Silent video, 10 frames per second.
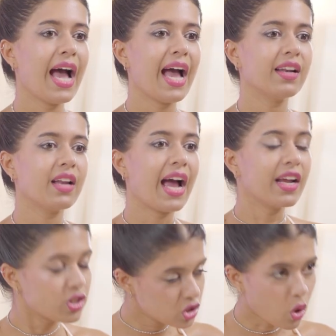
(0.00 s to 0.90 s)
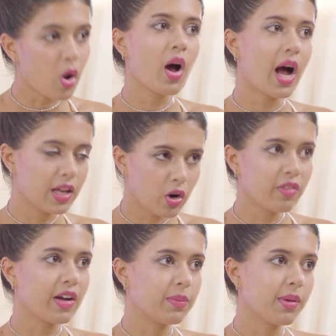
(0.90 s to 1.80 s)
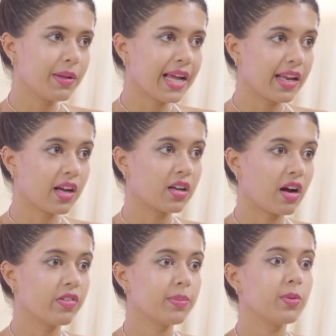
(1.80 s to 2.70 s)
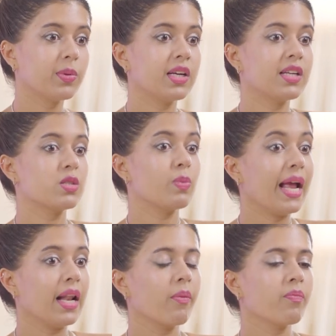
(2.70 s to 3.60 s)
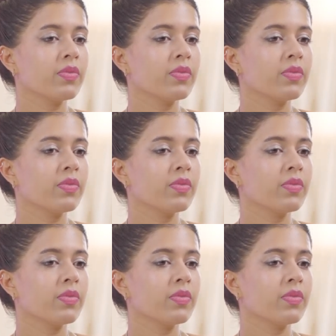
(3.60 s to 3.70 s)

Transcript: And I saw a lot of other people getting uncomfortable with it as well.